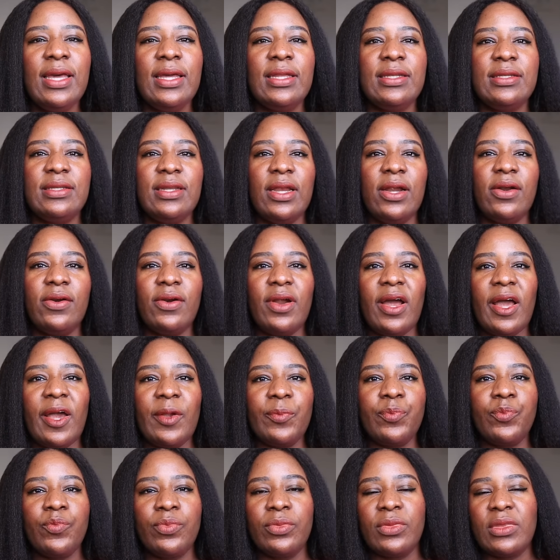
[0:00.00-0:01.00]
There
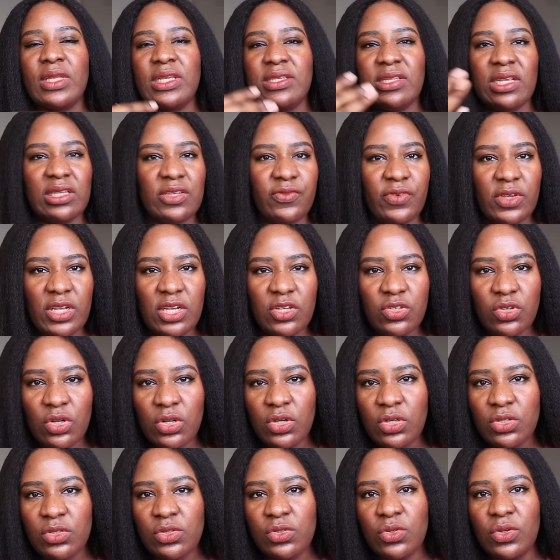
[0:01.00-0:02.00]
are
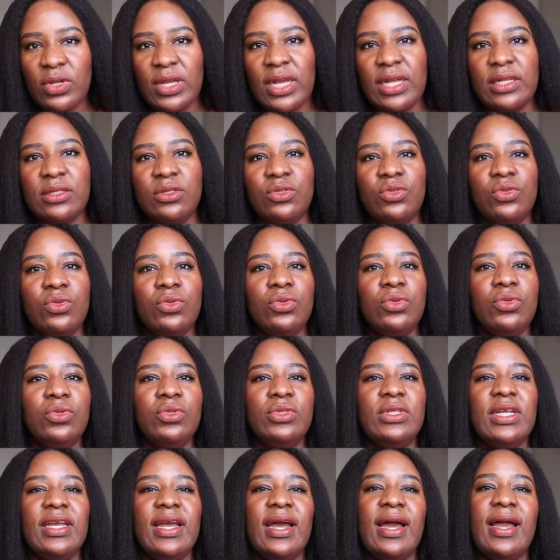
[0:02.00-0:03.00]
certifications you can do.
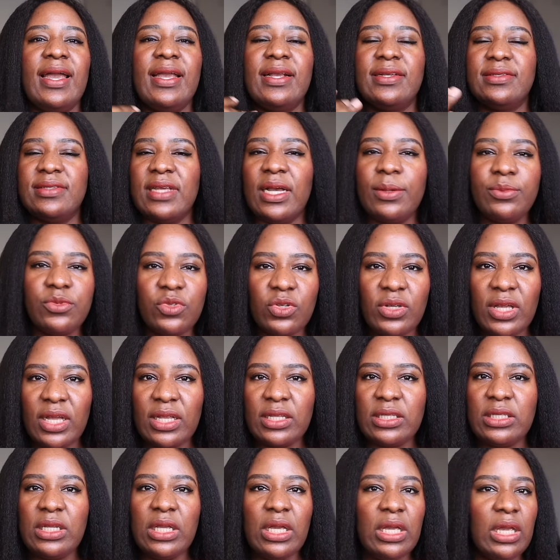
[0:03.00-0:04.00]
There are exams you
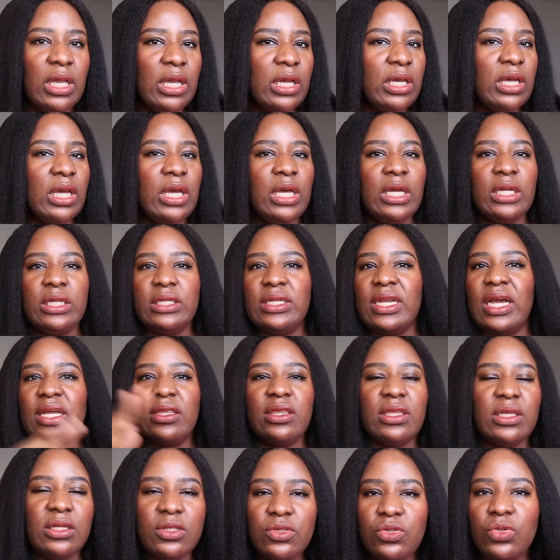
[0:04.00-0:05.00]
can take. There are
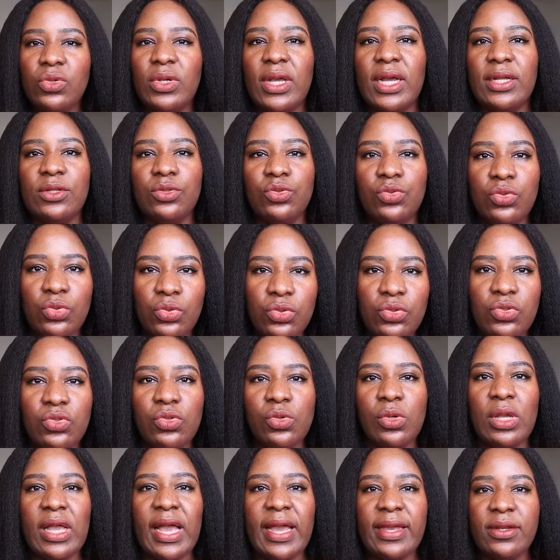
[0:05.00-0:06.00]
things you can do
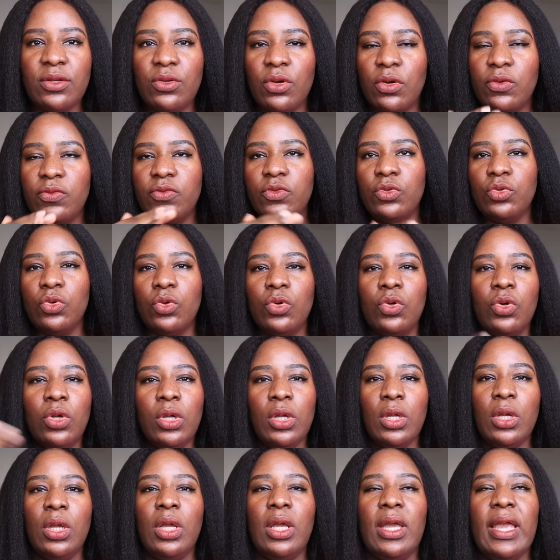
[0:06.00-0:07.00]
to kind of, you know,
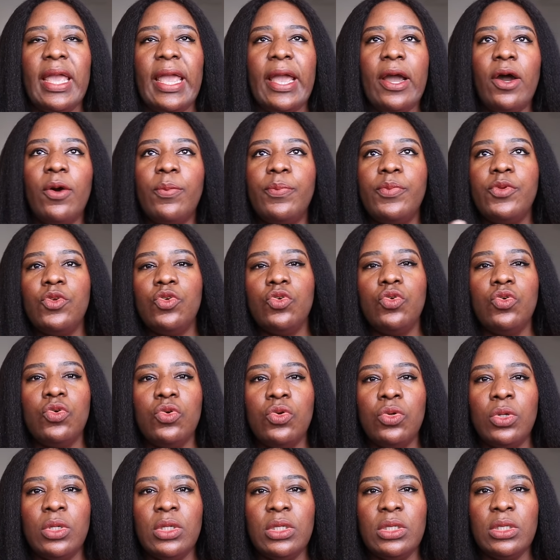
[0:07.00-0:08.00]
help
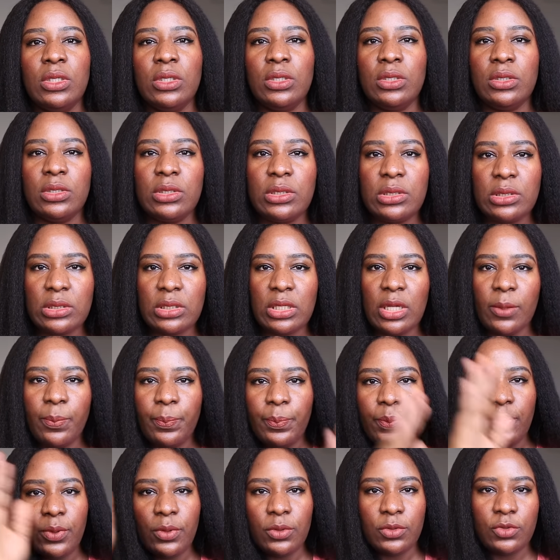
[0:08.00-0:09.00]
you
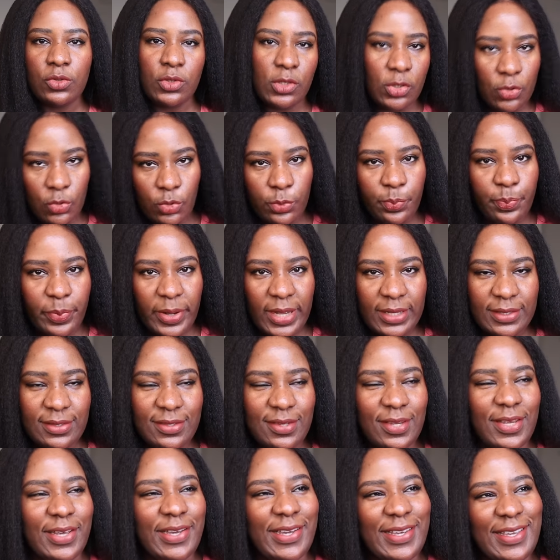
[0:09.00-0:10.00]
skip to the good
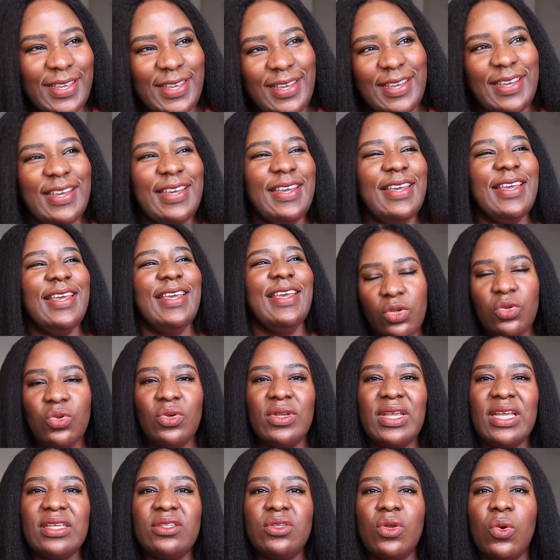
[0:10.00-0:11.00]
parts, okay? You know,
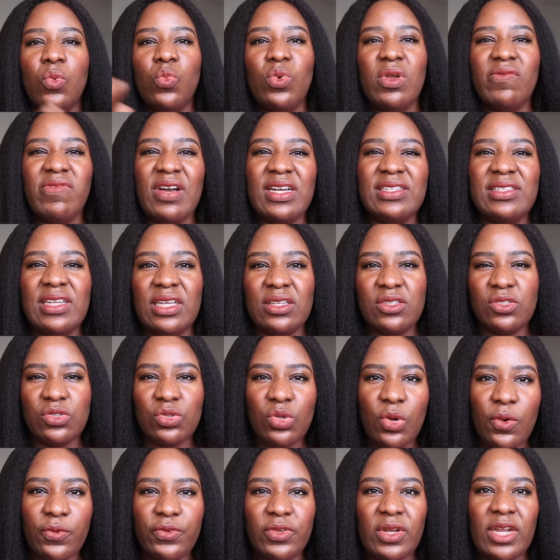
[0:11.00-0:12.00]
get some waivers and
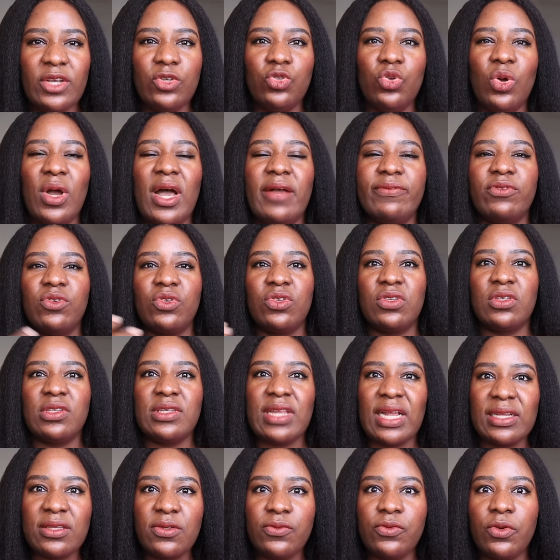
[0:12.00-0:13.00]
stuff so that you don't have to
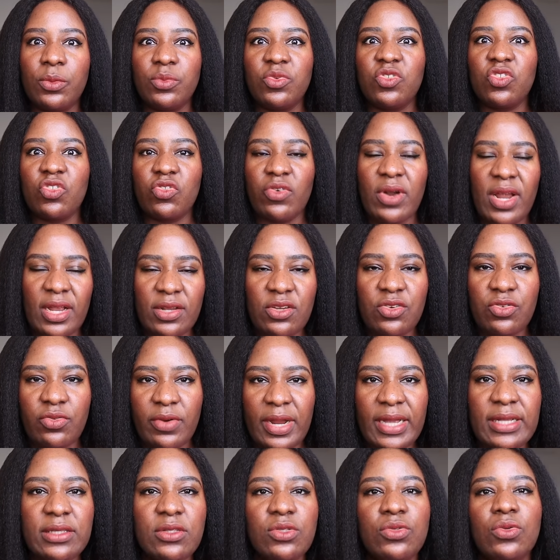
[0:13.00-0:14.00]
start from scratch,
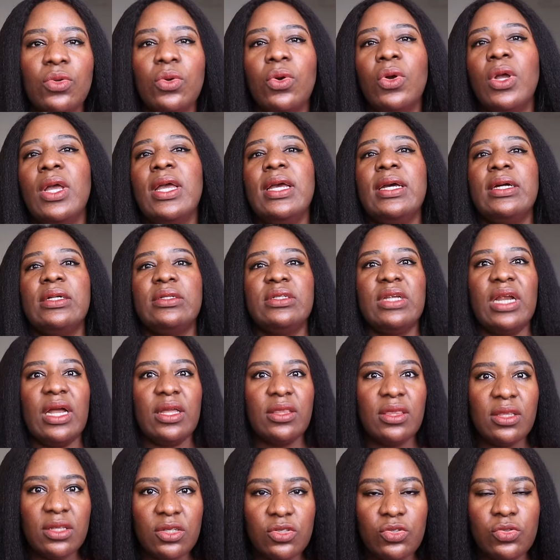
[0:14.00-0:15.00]
right? So there are
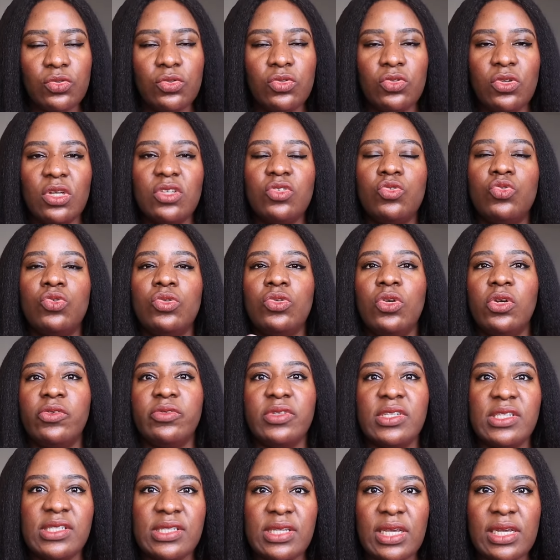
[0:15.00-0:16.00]
things to do. Just do your
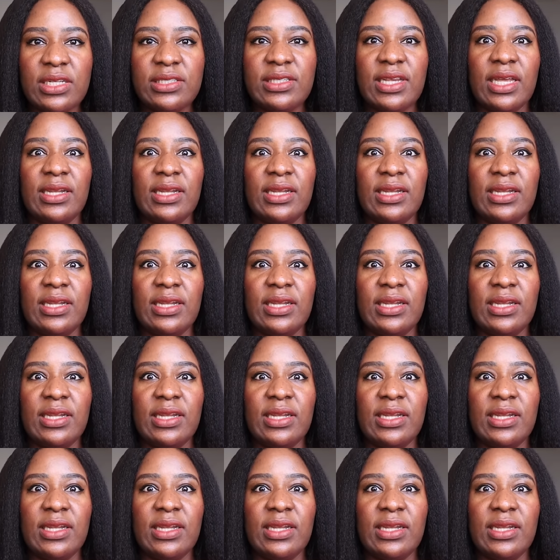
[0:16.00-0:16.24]
research